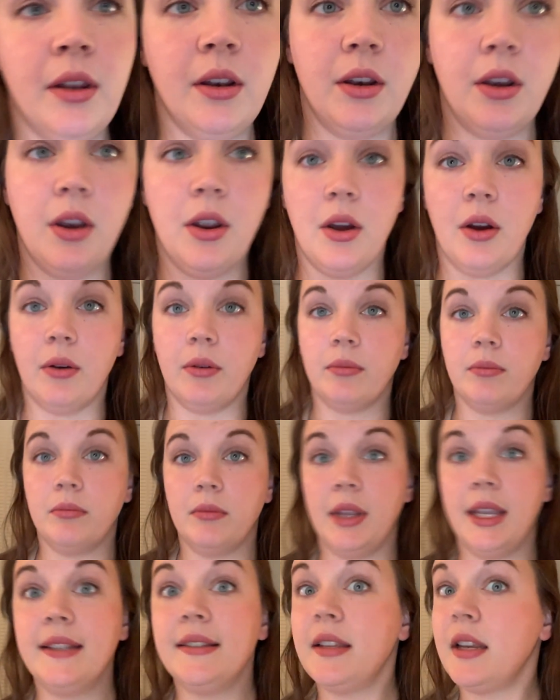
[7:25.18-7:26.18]
no.
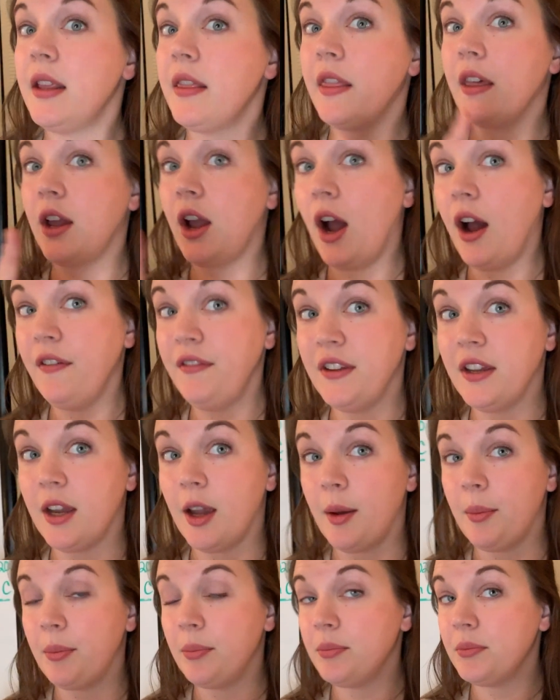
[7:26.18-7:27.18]
Is it in the coffee
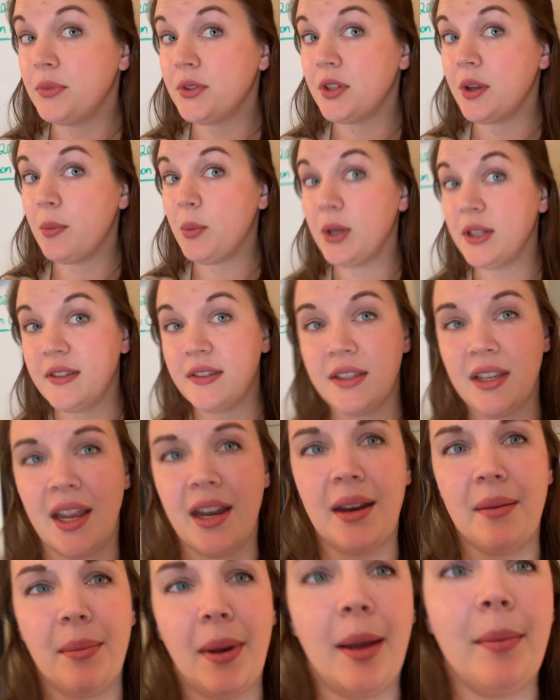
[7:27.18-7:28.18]
cup? Someone
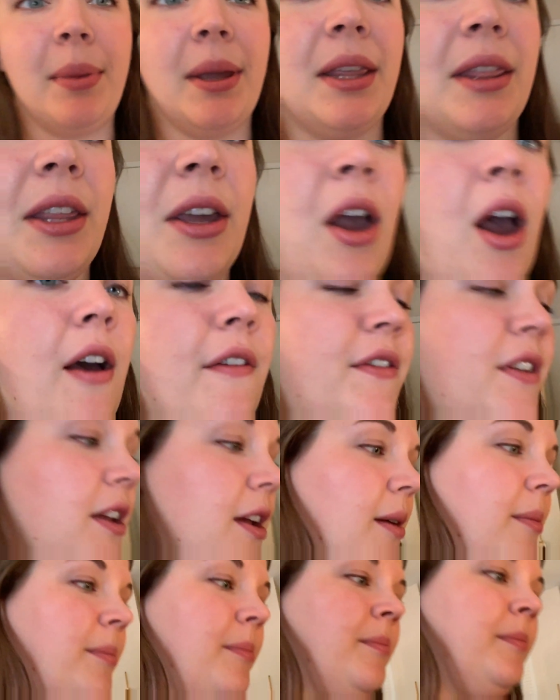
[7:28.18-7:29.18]
said it might be in the coffee
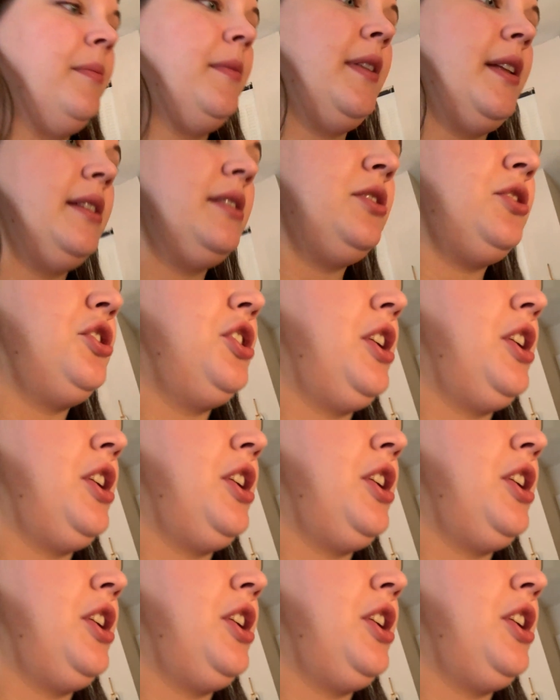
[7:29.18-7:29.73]
cup. Let's